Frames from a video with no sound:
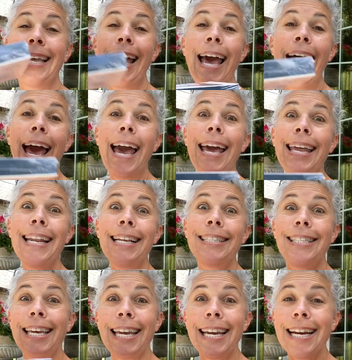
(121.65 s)
and
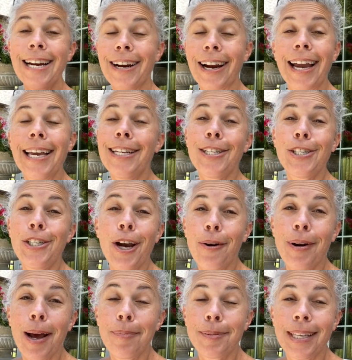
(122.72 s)
it's here. It
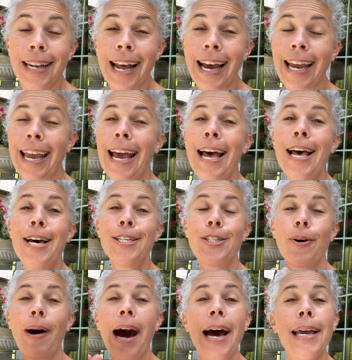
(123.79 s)
showed up today.
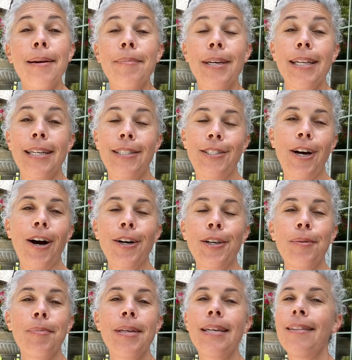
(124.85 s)
So I am going to
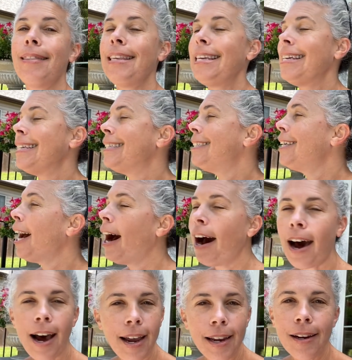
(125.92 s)
document the
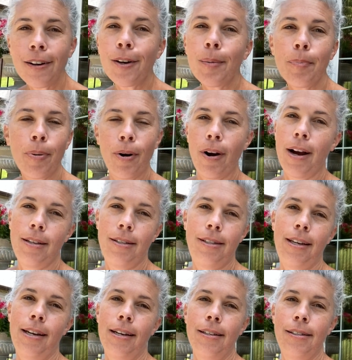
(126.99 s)
entire
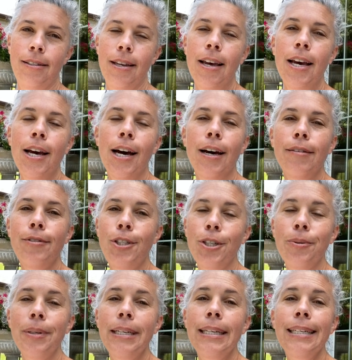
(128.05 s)
process of
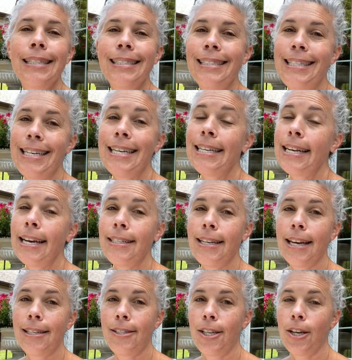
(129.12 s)
doing D N A
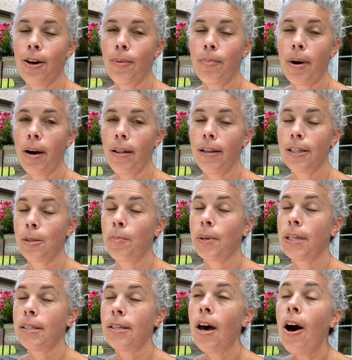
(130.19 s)
testing on Pollux,
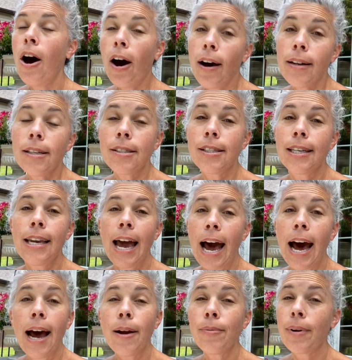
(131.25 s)
because honestly,
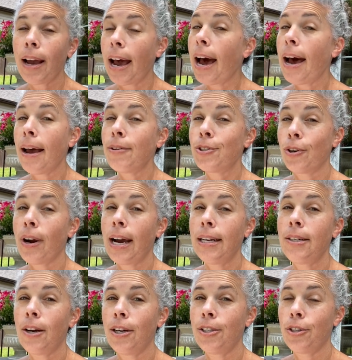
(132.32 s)
I I
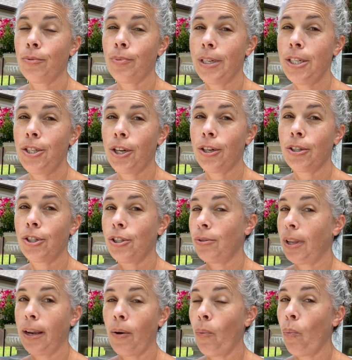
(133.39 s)
tried not to research
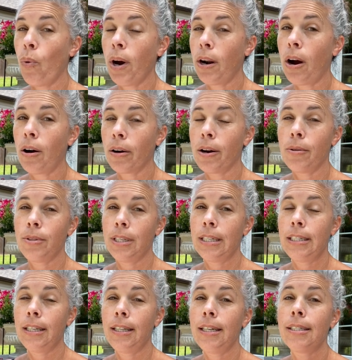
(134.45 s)
like what all goes
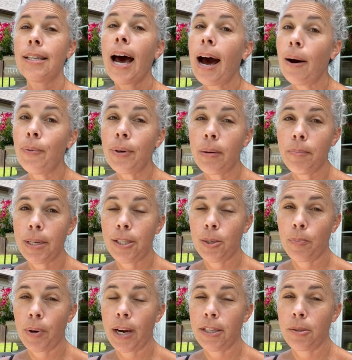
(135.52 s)
into this. I want to be
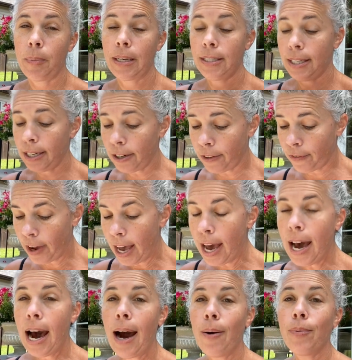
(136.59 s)
surprised myself.
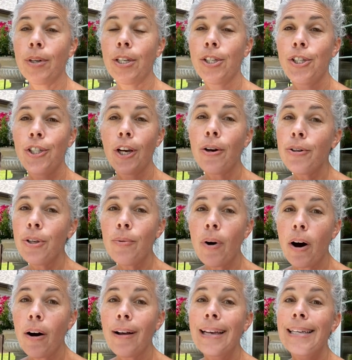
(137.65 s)
I want to show you
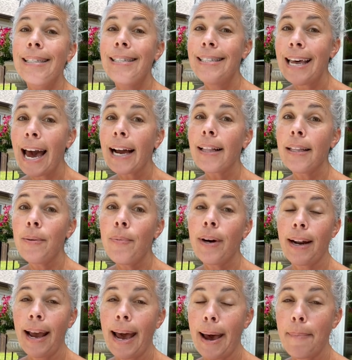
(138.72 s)
all exactly
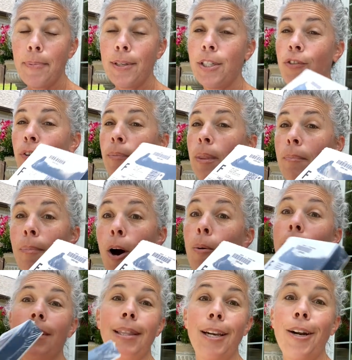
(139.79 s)
what happens from the
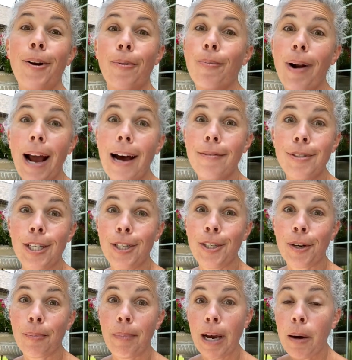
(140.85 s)
moment that it arrives in
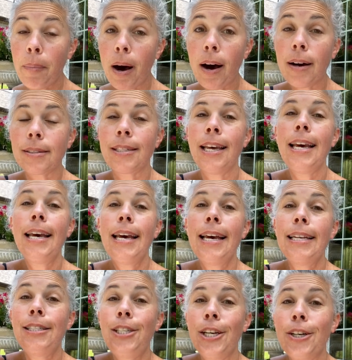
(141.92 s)
your mailbox
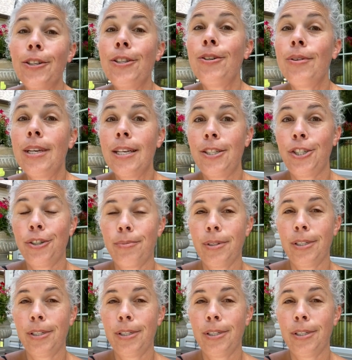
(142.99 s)
until you get your